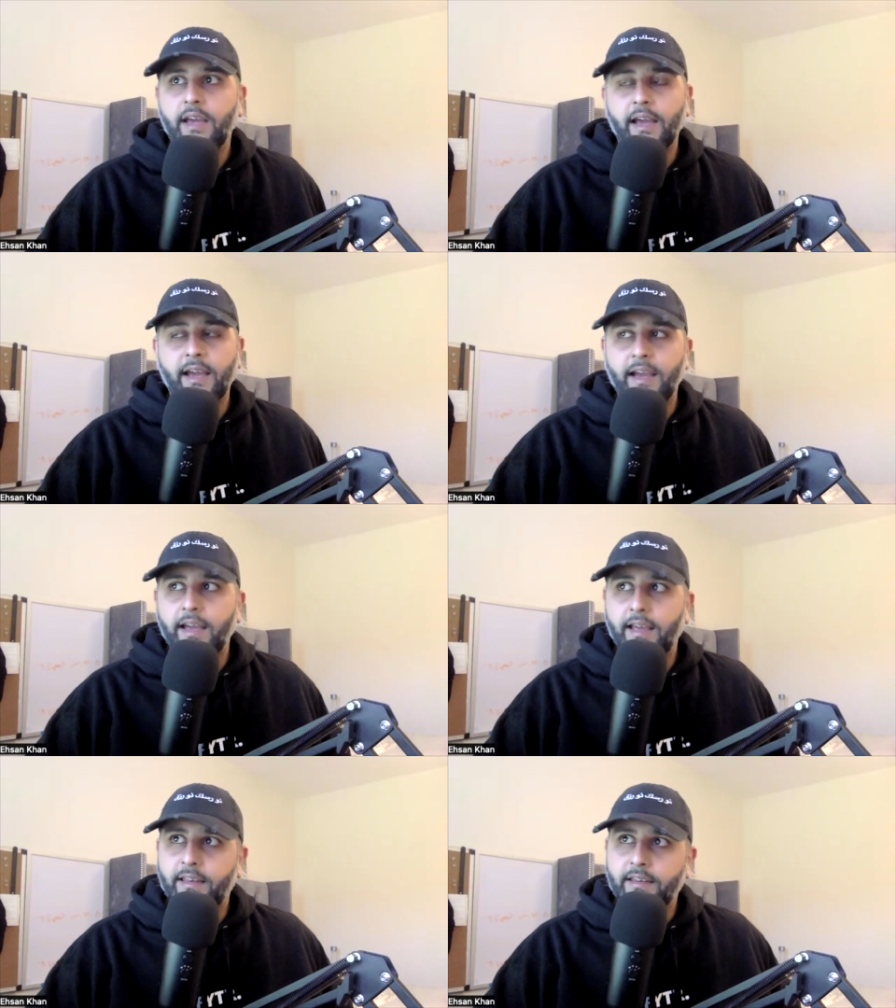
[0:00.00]

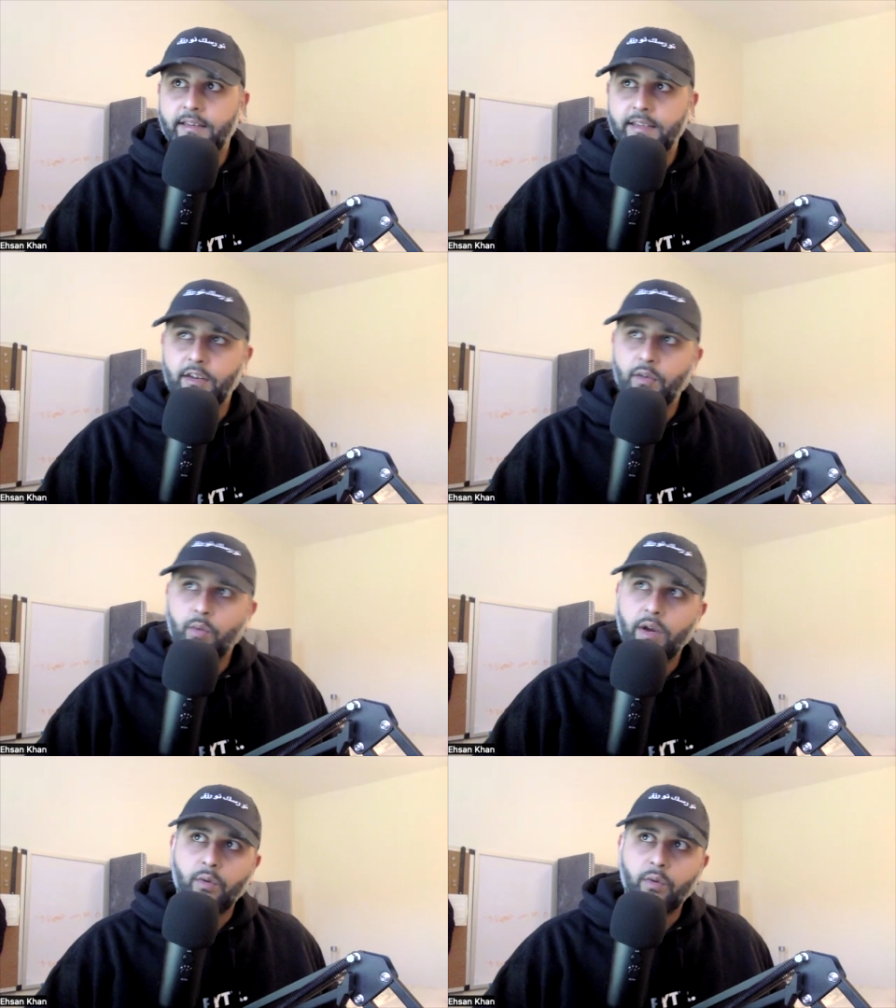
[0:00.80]
And you know,
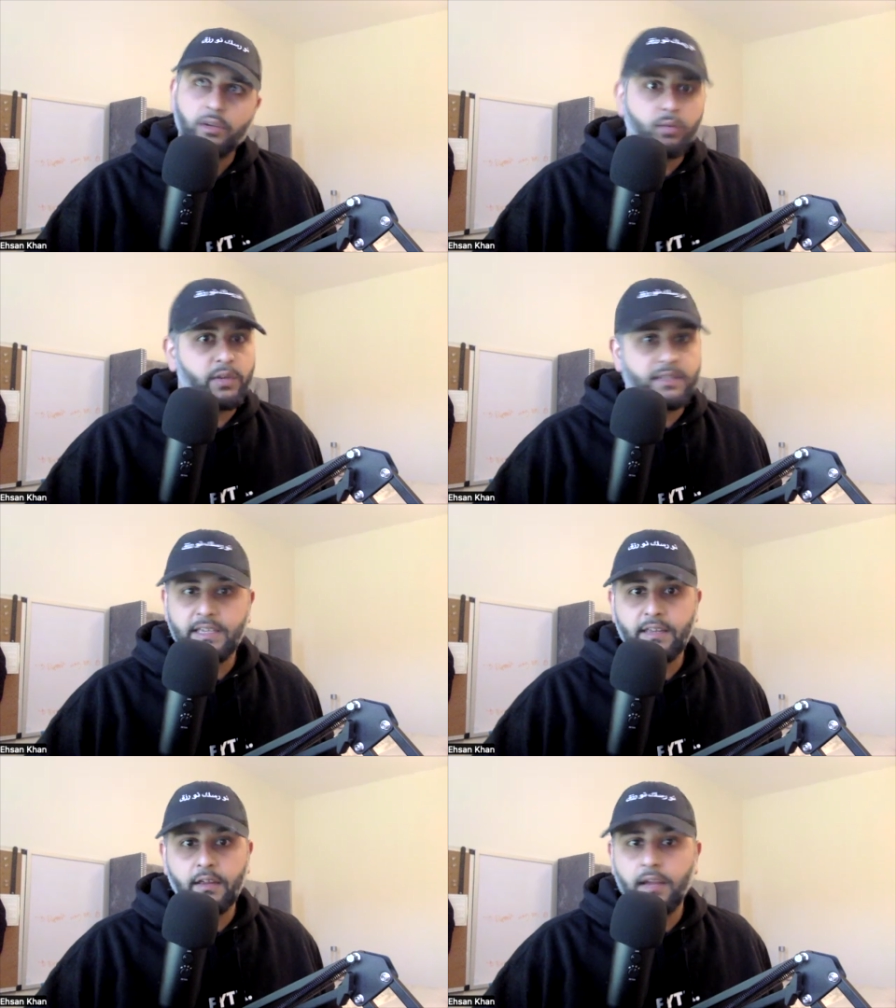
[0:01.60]
where, what do you want to
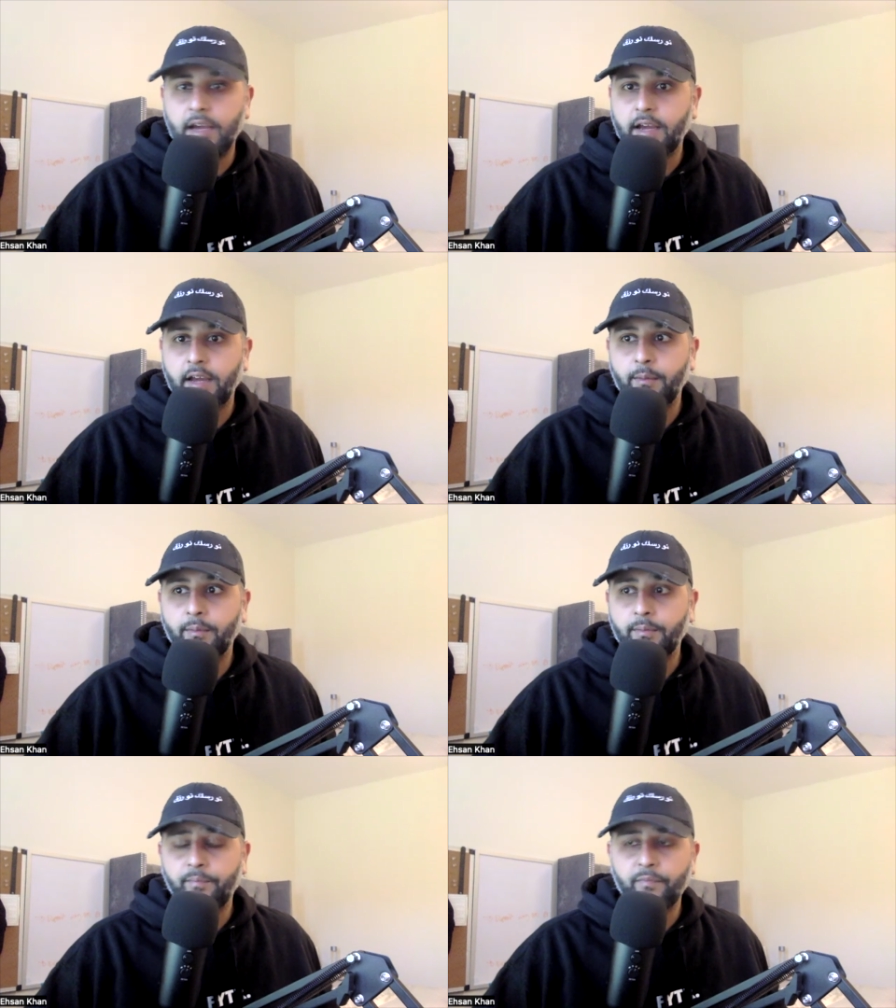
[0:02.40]
see
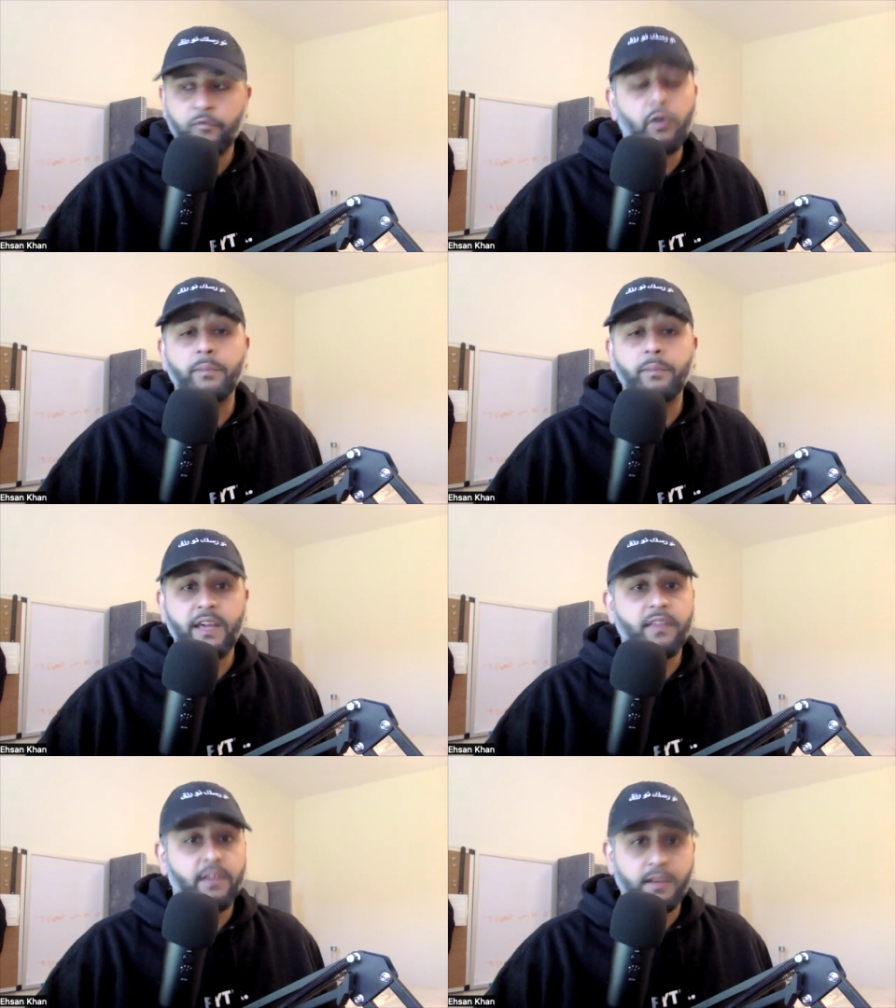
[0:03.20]
um, from the
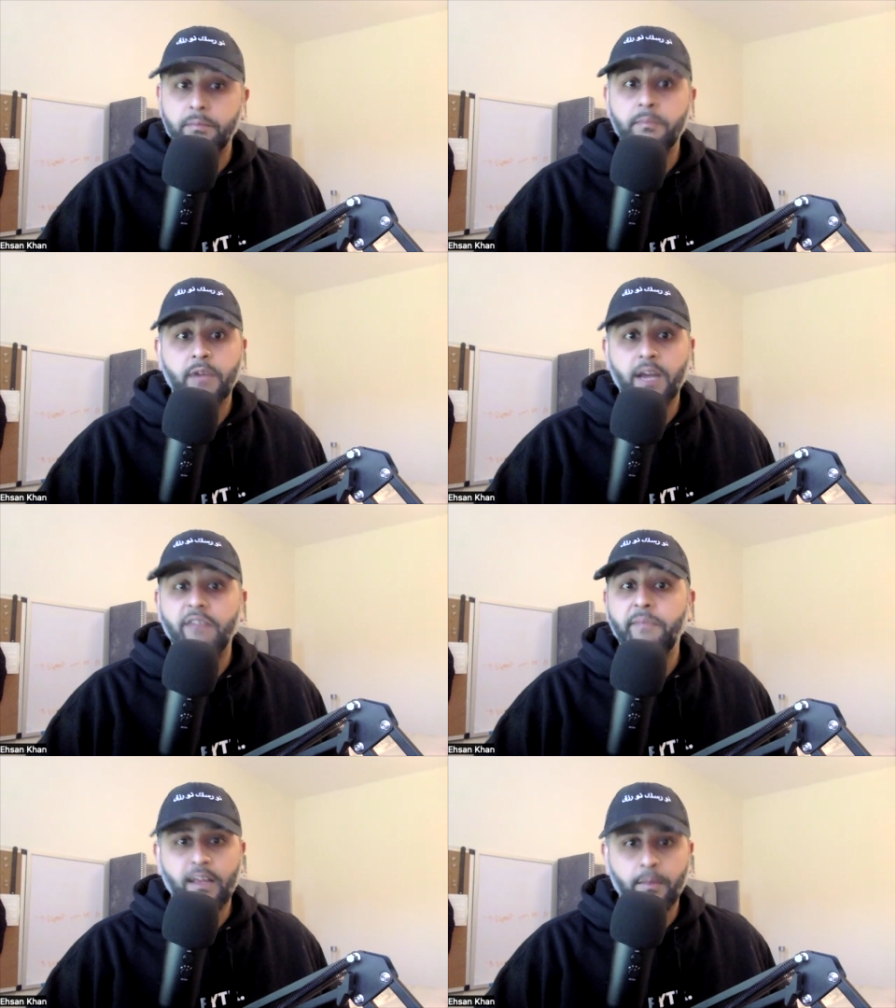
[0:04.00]
other kind of
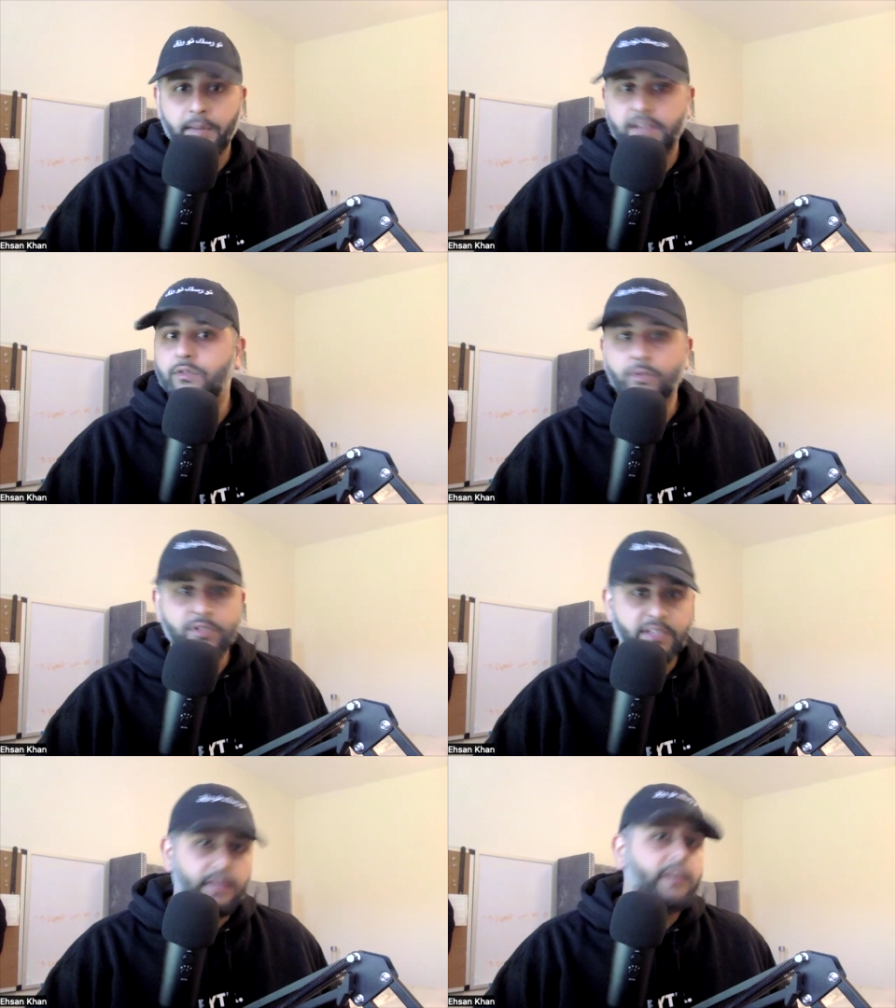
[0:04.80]
main competitors,
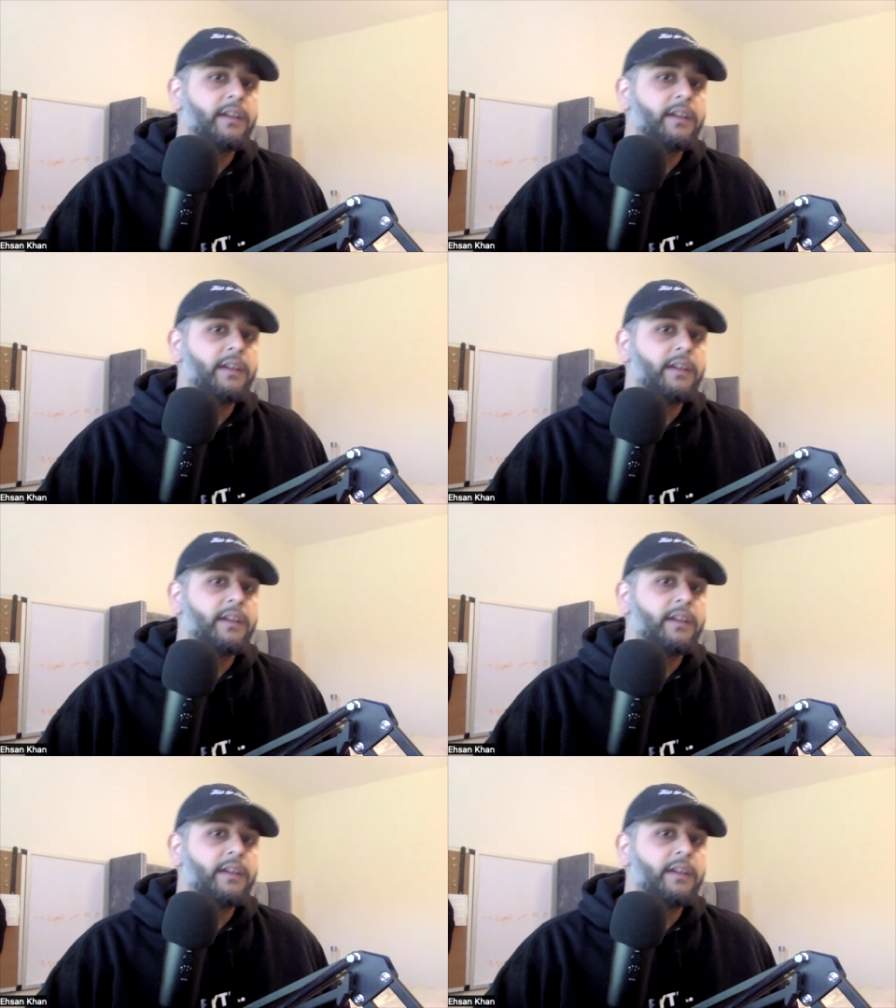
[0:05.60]
Usyk,